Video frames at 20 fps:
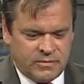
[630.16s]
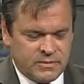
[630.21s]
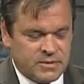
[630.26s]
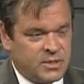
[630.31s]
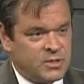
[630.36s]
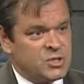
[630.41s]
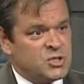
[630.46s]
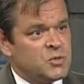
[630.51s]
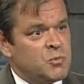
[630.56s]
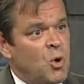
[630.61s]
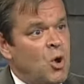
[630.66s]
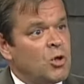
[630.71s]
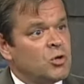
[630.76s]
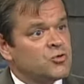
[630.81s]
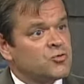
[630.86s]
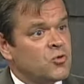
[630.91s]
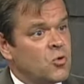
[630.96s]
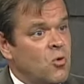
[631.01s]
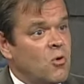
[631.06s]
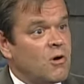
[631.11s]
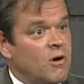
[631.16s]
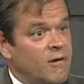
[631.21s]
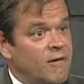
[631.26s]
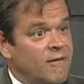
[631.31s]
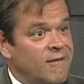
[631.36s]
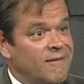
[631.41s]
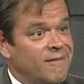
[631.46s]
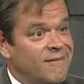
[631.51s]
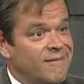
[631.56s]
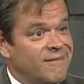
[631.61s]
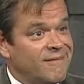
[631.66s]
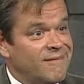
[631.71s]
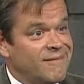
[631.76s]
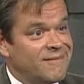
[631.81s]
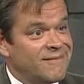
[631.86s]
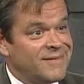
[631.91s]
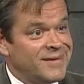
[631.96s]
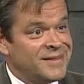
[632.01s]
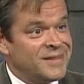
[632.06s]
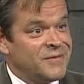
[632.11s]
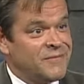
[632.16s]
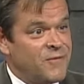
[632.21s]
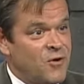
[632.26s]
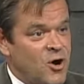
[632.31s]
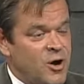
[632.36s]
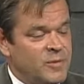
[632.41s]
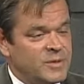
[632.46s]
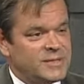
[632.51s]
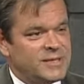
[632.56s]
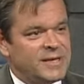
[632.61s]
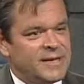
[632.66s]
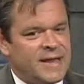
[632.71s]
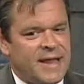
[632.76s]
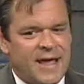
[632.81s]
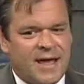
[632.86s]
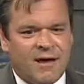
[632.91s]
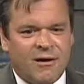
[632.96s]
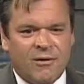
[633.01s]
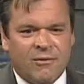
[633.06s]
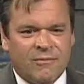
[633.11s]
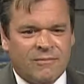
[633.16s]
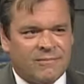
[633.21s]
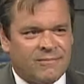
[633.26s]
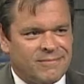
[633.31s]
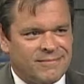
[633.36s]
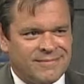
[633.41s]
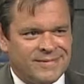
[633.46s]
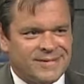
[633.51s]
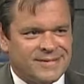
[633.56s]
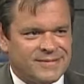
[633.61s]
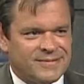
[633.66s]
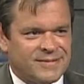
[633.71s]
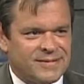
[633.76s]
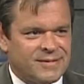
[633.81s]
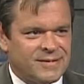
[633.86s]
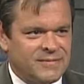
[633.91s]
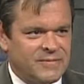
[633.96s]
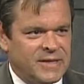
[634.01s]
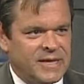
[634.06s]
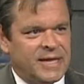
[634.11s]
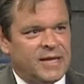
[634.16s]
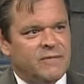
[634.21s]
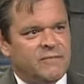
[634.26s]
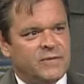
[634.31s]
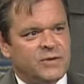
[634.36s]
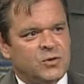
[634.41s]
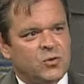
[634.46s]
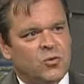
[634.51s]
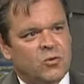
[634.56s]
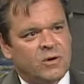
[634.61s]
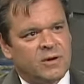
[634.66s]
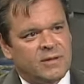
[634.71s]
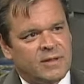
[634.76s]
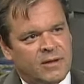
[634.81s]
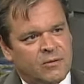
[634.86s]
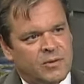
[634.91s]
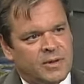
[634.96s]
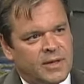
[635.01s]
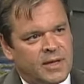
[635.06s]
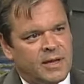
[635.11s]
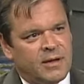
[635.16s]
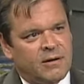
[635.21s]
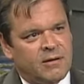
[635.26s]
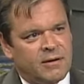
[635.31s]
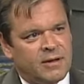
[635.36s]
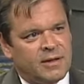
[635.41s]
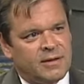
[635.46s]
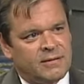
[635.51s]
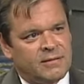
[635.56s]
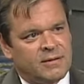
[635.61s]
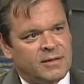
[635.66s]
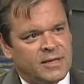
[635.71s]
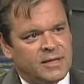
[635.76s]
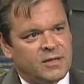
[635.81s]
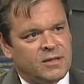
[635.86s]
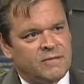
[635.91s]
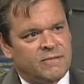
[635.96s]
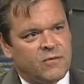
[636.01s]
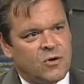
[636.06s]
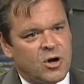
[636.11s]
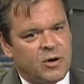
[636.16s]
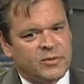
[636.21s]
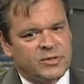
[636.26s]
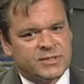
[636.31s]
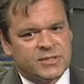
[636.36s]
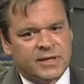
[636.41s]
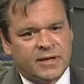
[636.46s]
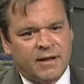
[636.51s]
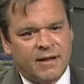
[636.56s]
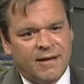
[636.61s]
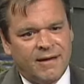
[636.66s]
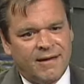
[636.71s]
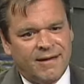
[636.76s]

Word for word: In a small drawer in the pharmacy, now it's the, the inventory that we carry in, in the pharmacy